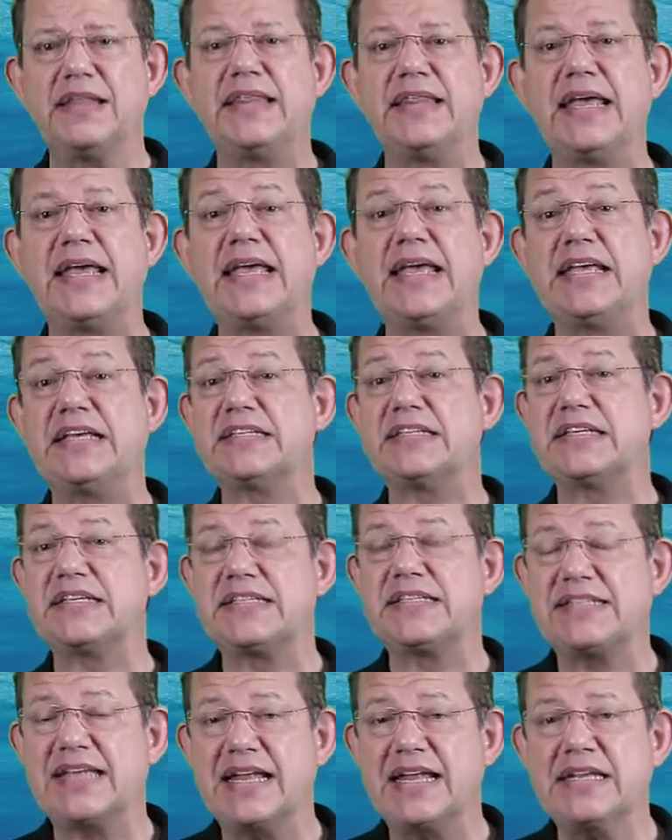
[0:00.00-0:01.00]
there is a
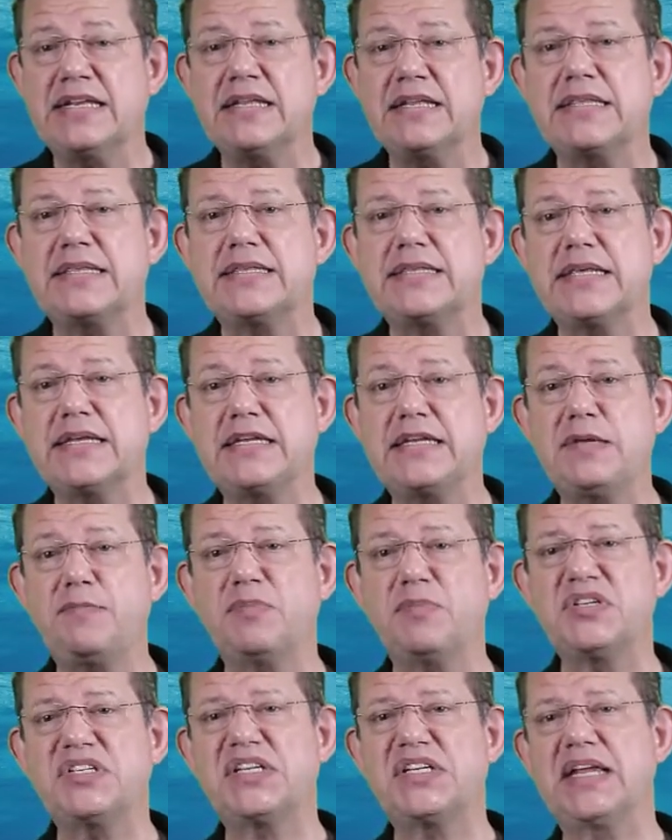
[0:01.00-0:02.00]
sudden
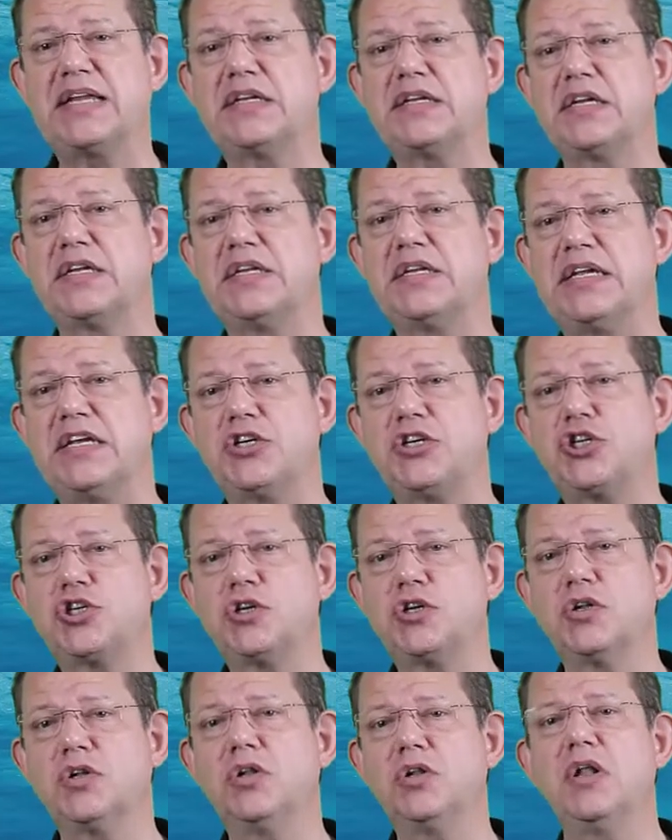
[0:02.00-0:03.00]
30%
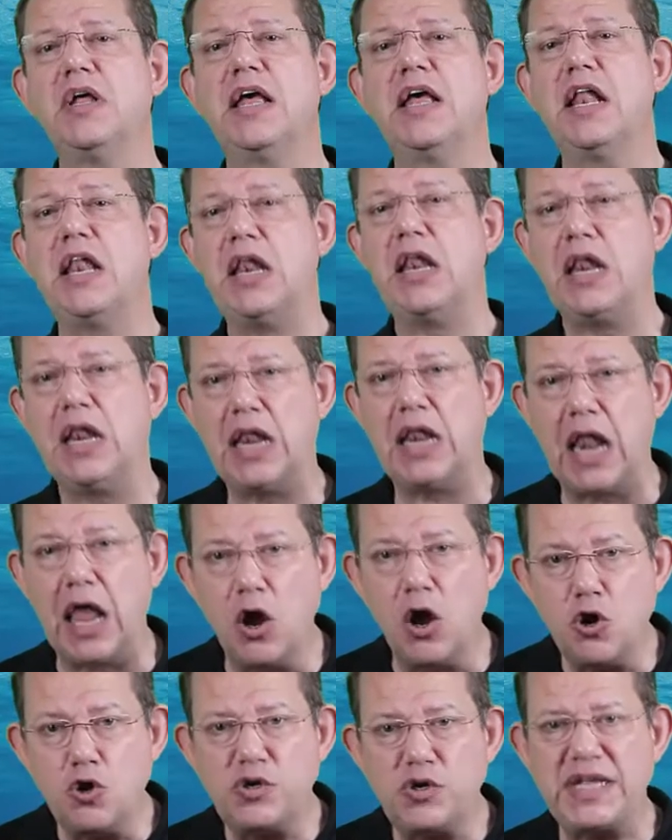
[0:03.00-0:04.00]
additional
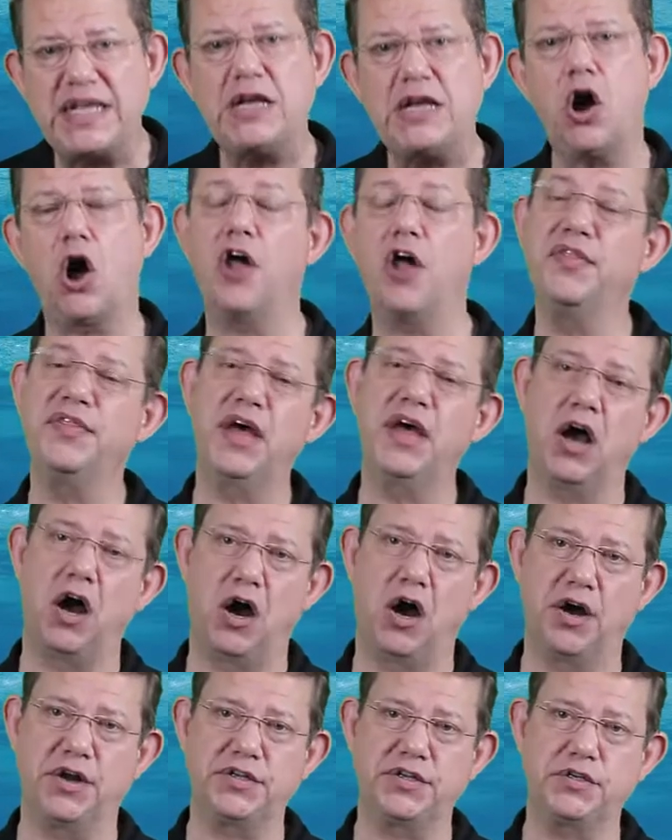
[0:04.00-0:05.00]
loading on the
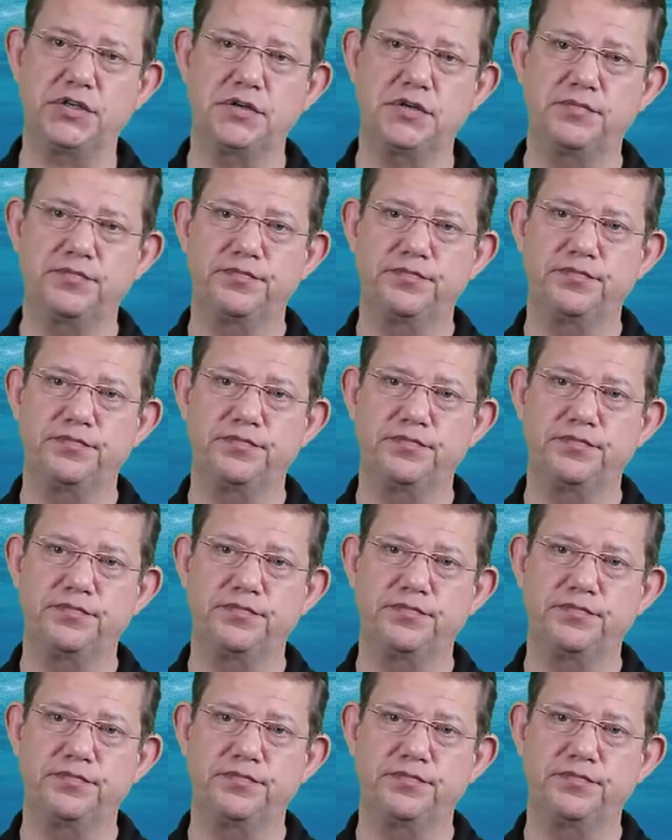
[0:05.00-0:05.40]
heart,